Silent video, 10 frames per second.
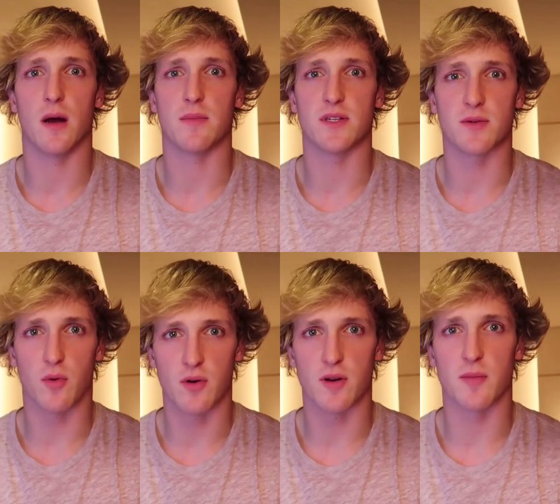I'm
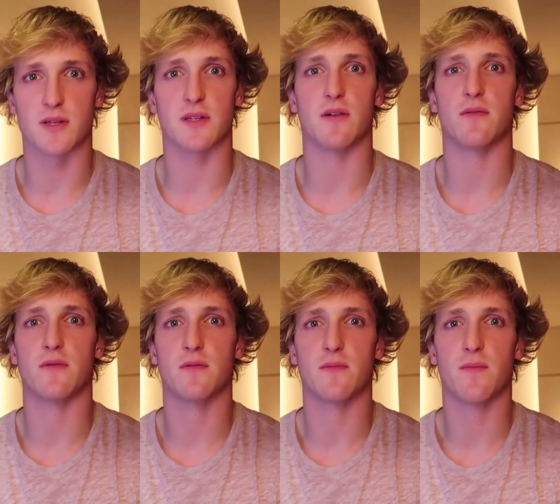disappointed in myself.
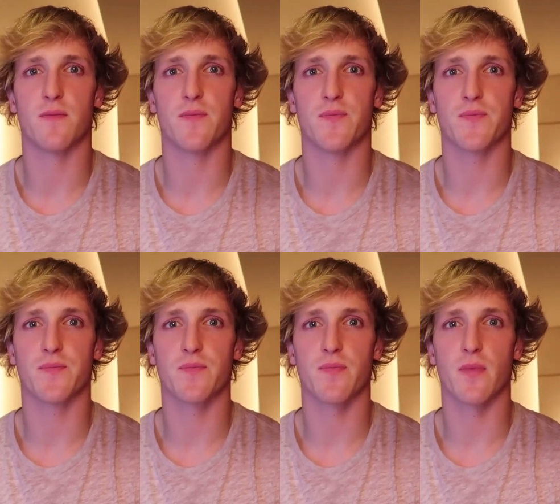
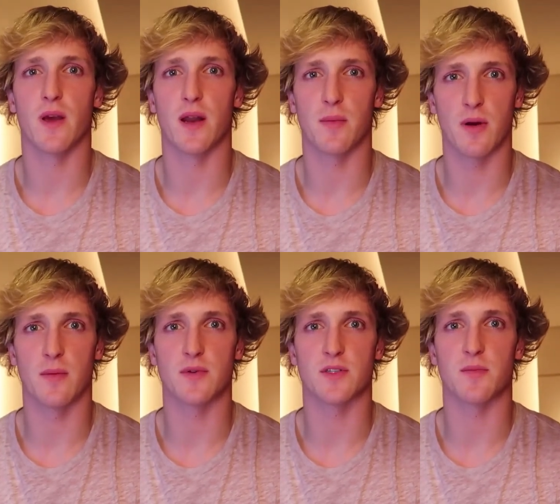And I
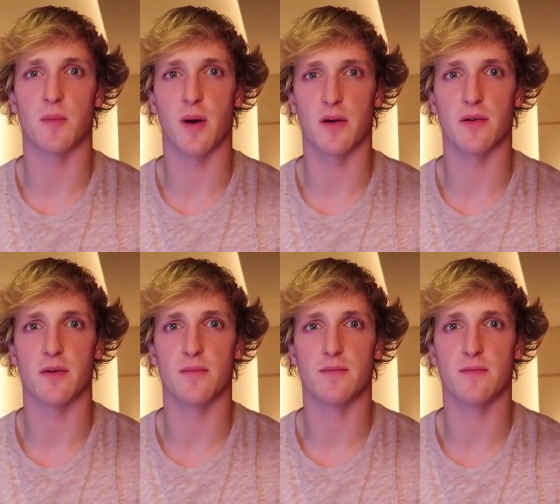promise to be better.